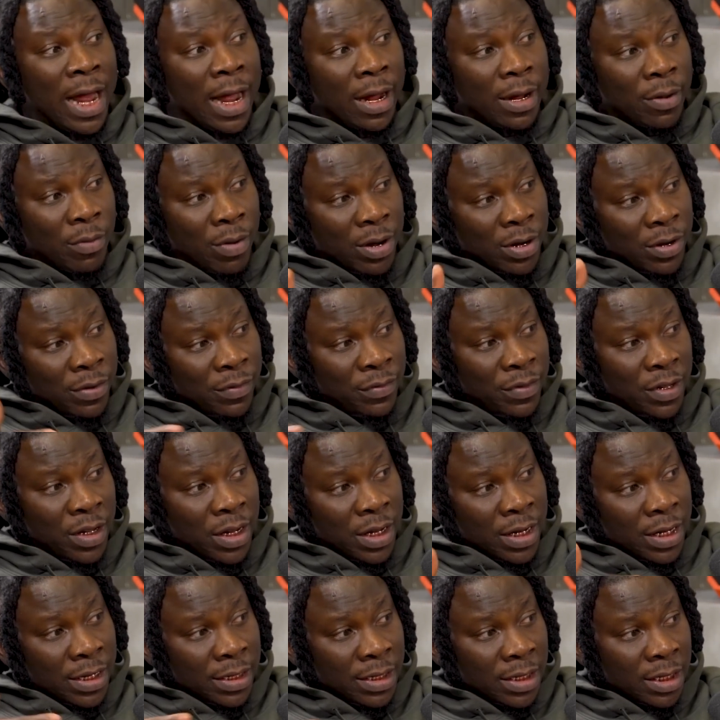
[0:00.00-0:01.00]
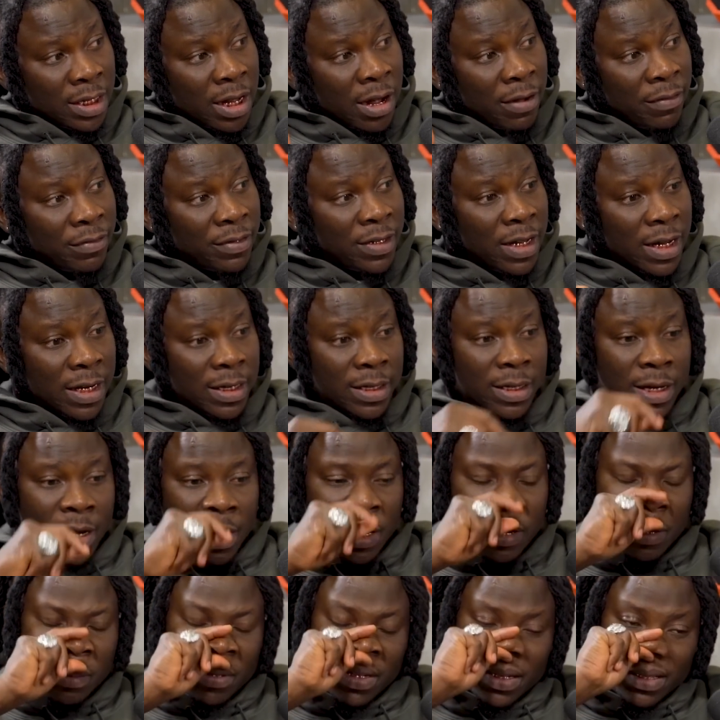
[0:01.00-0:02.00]
like one of the stuff that
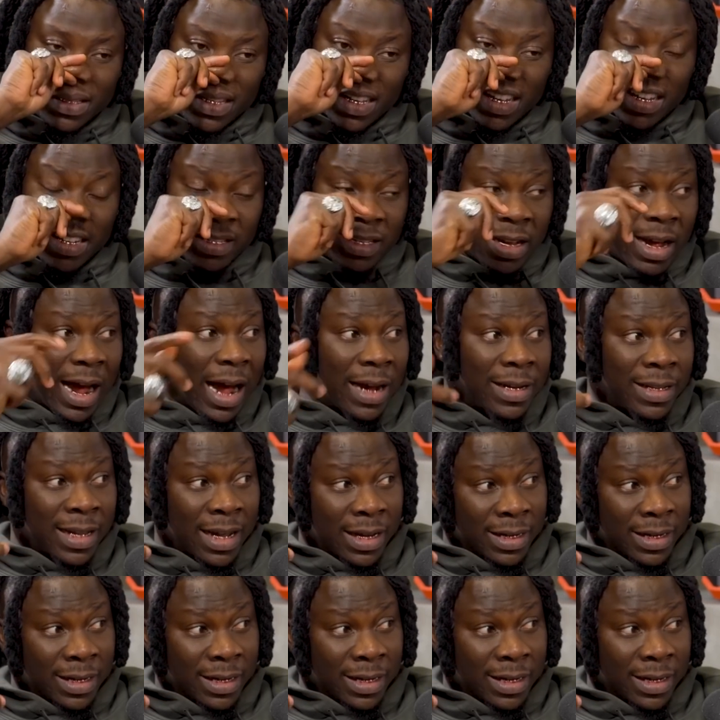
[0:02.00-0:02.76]
uh, the, the,